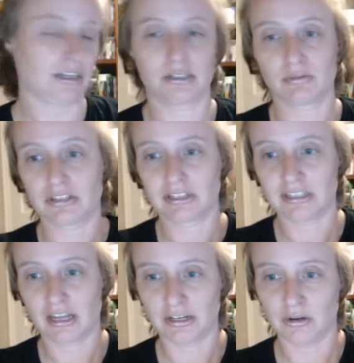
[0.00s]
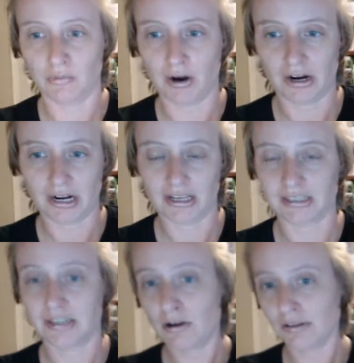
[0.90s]
with it telling you where it is.
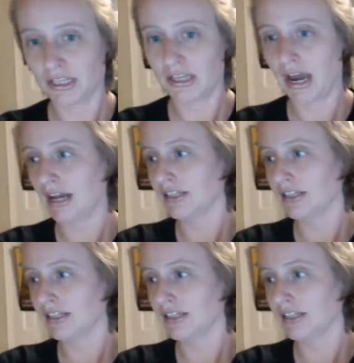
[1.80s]
Not only that,